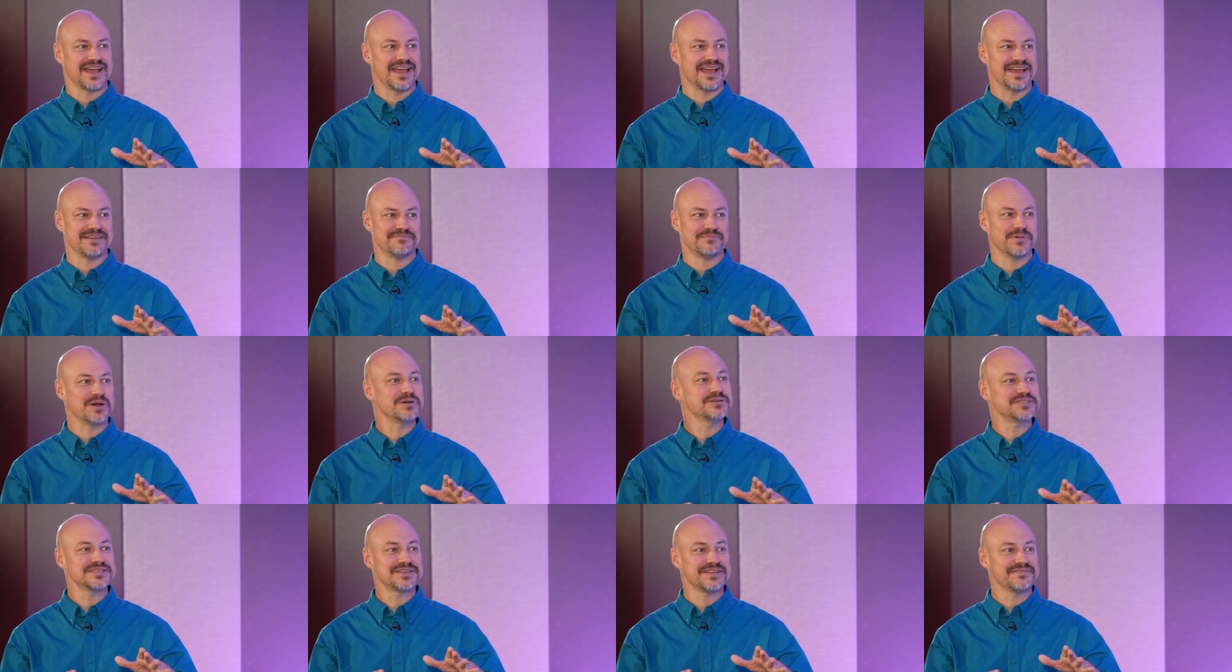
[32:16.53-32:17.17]
And
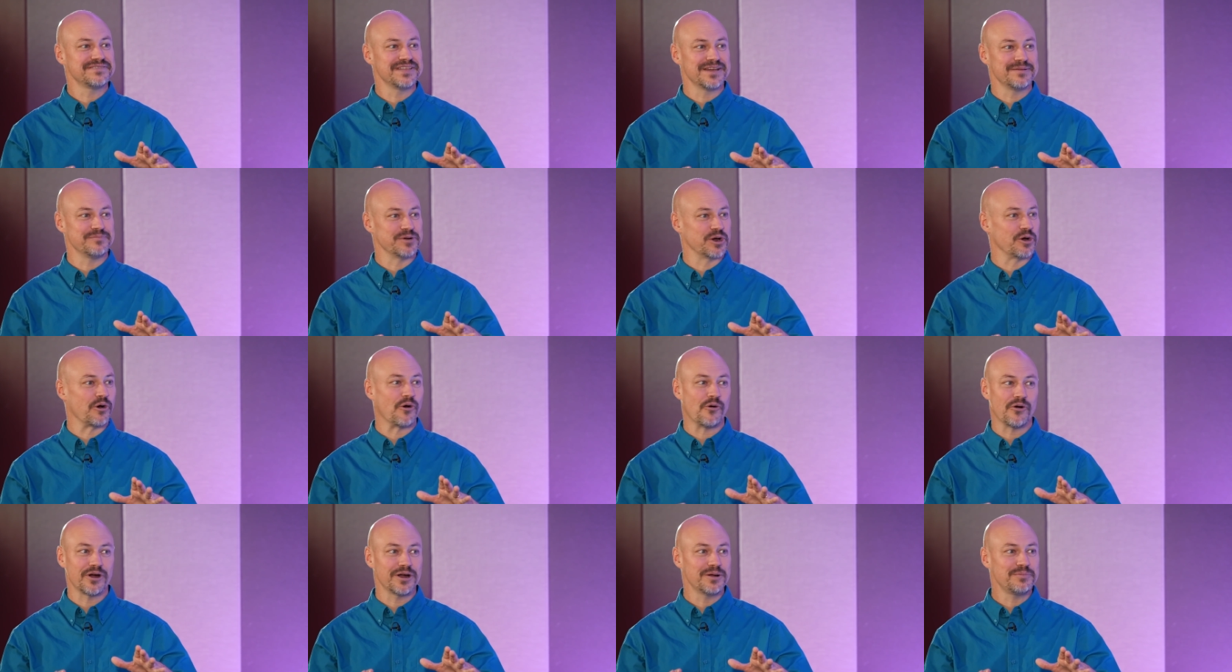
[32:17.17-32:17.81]
most of them are
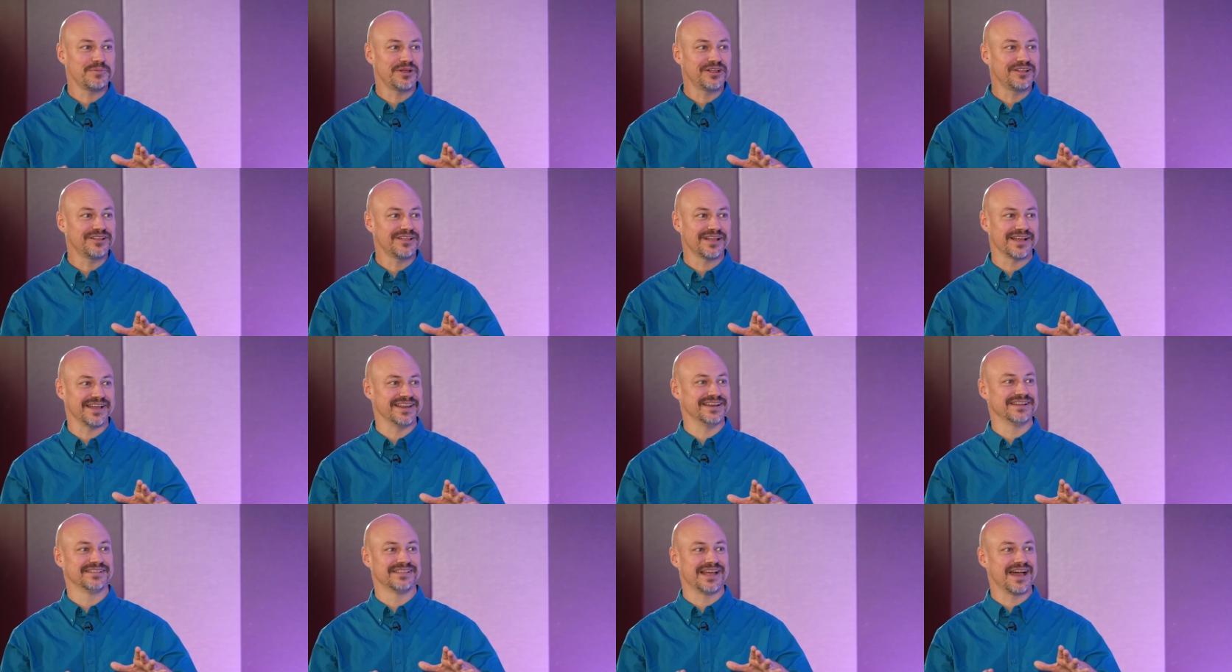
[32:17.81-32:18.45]
horrible,
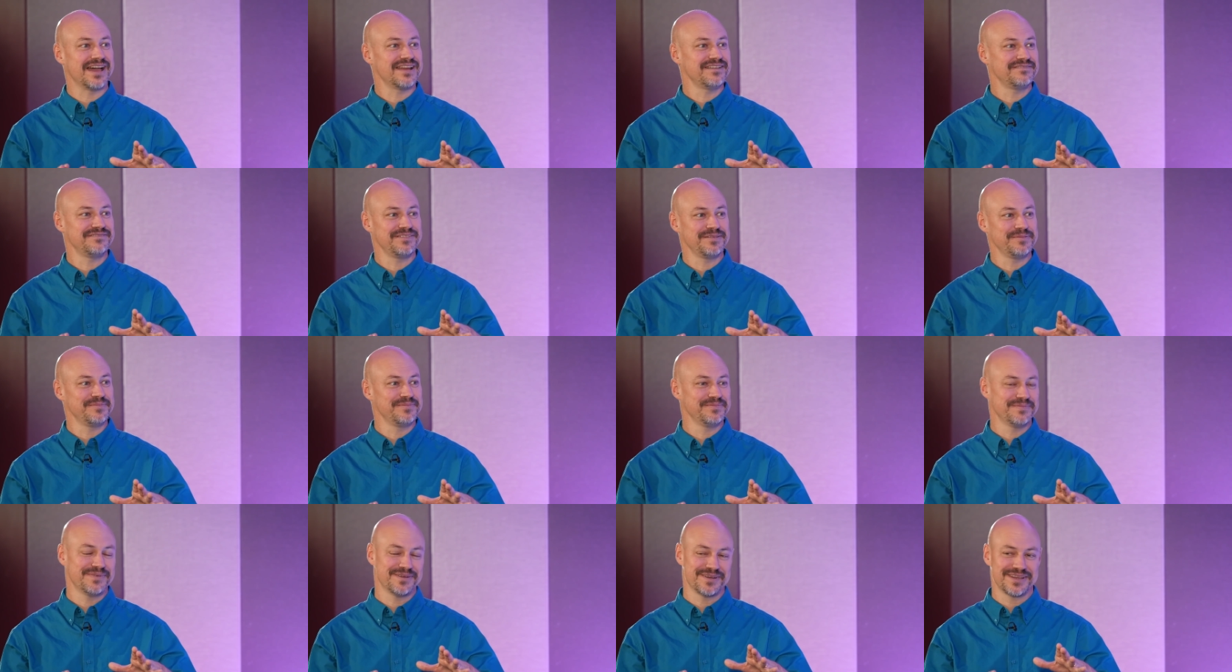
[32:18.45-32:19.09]
and a lot of
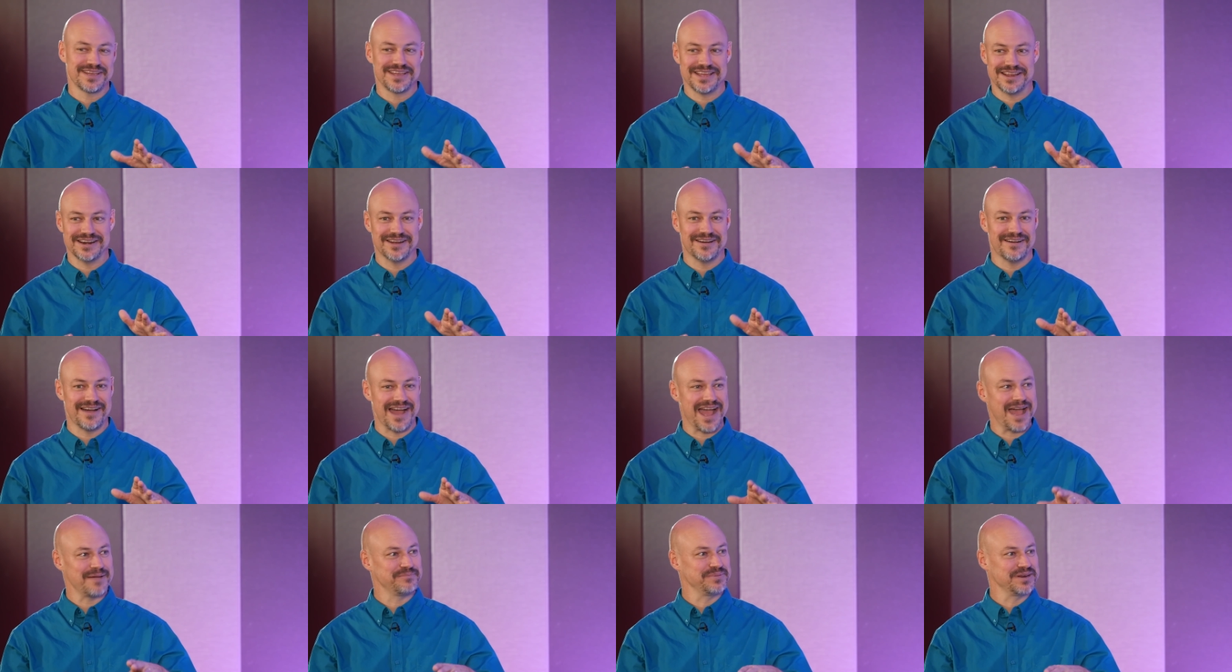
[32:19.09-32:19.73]
them,
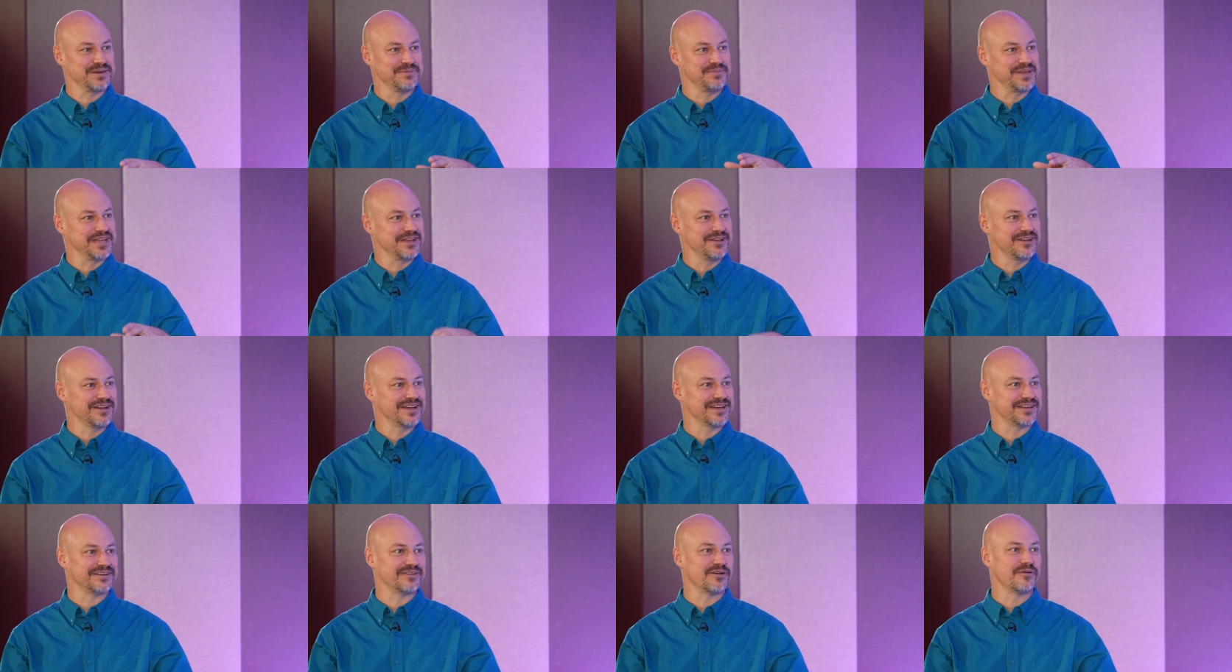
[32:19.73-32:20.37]
happen to be
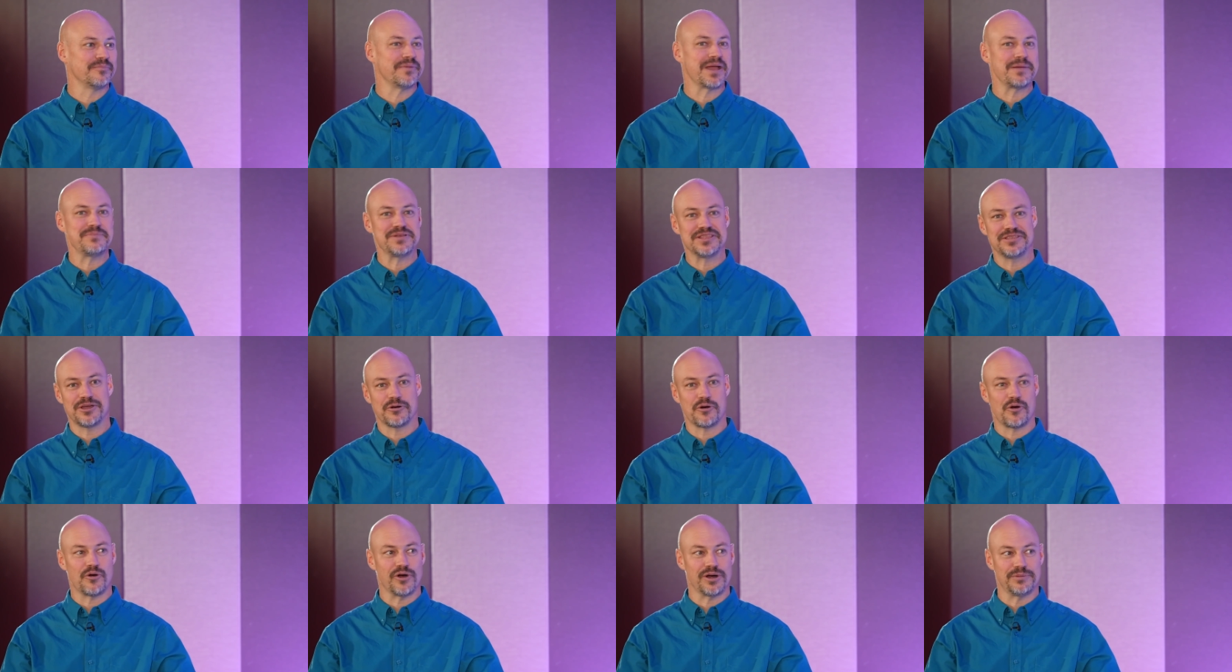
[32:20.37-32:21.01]
good. Or maybe
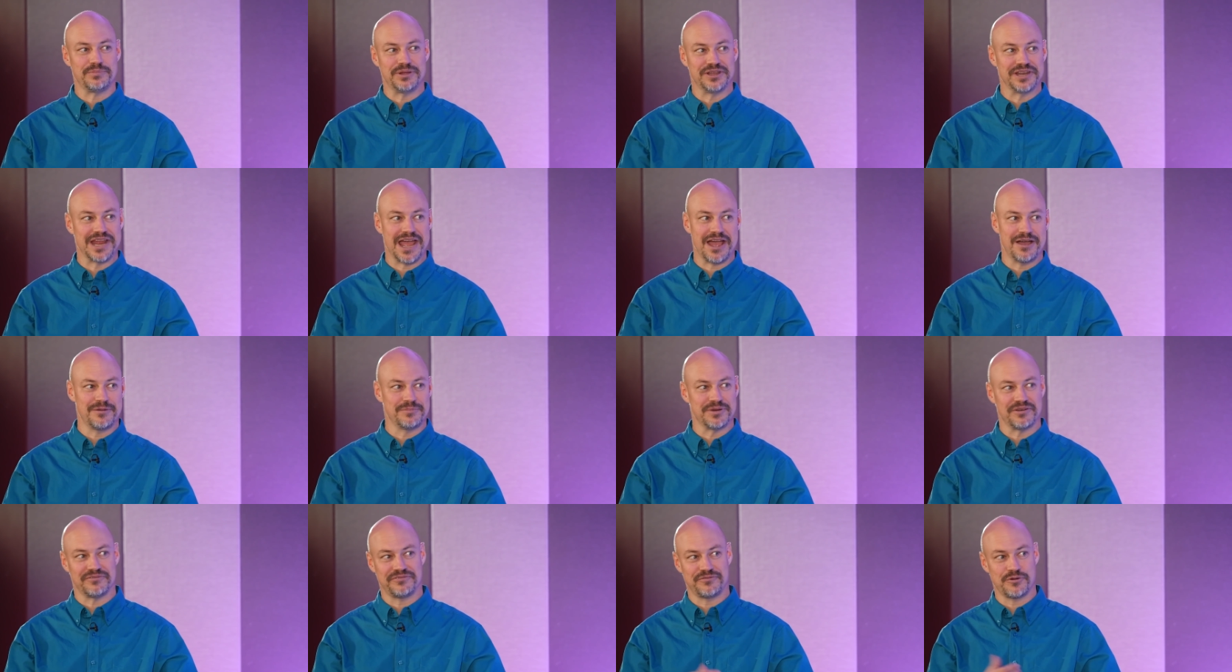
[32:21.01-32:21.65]
they're horrible
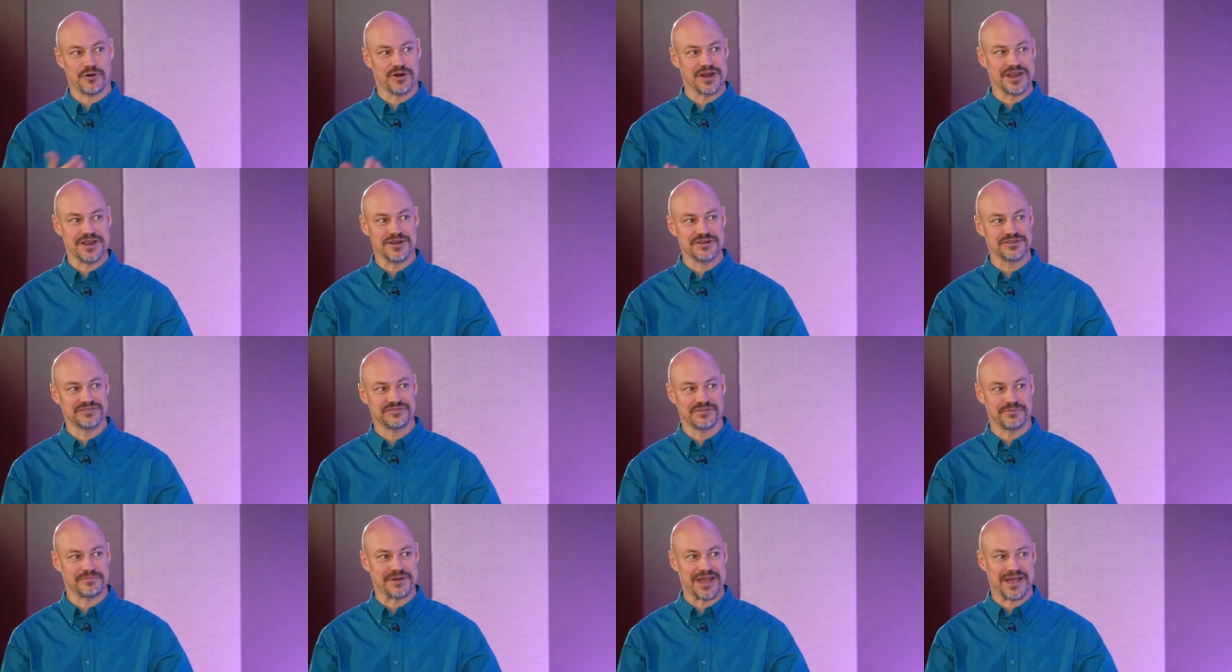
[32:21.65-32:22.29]
now, but 4
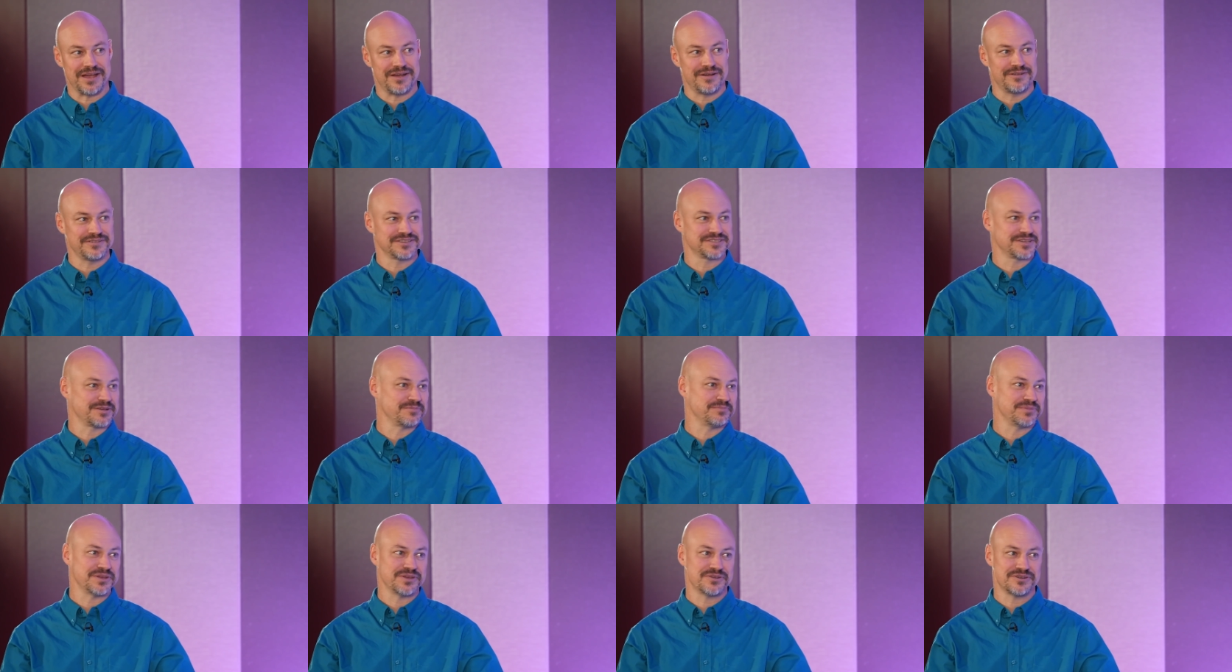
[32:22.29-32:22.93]
years from now, as
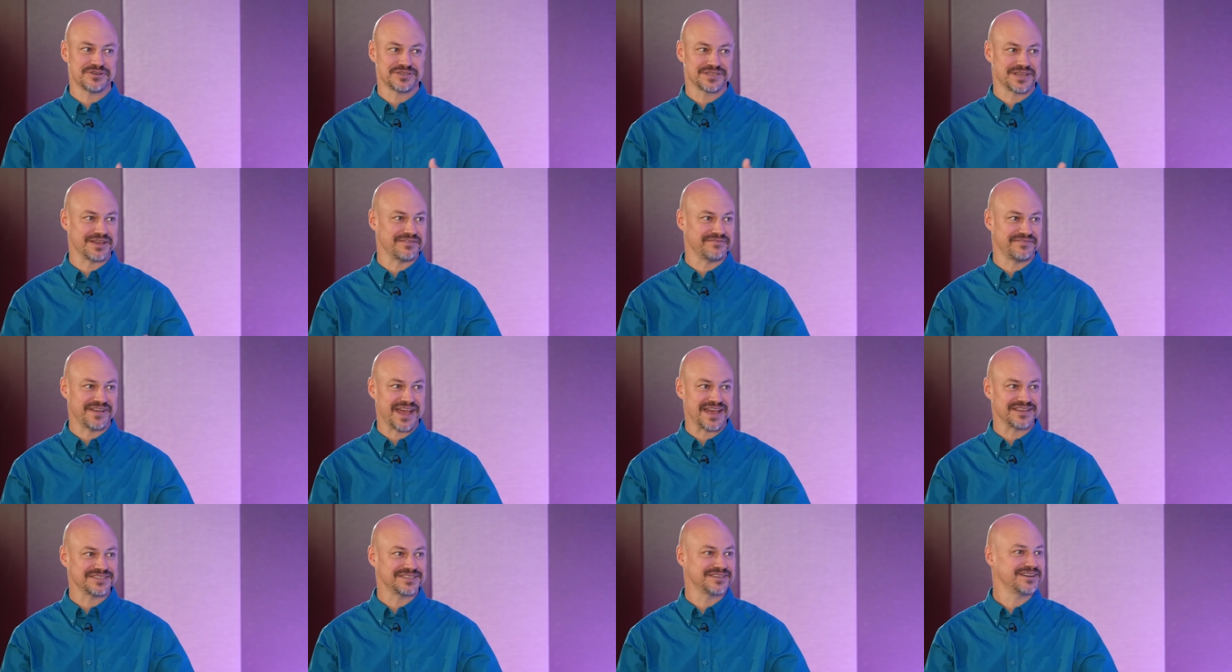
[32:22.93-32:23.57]
computers get
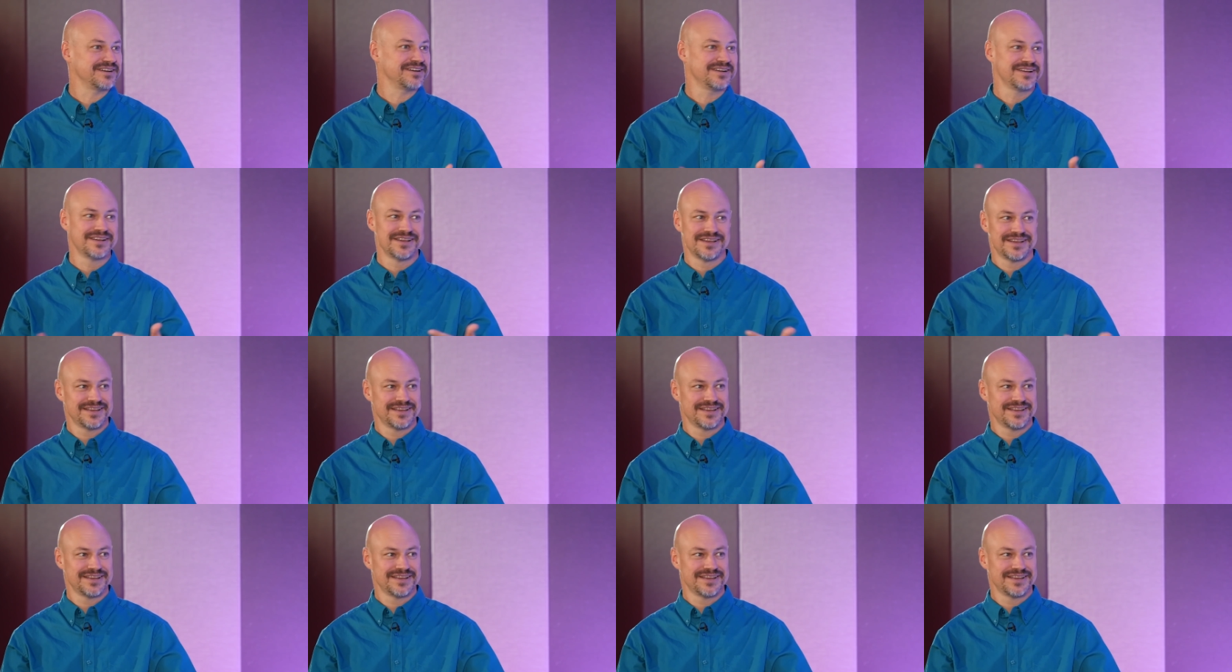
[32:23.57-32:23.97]
faster,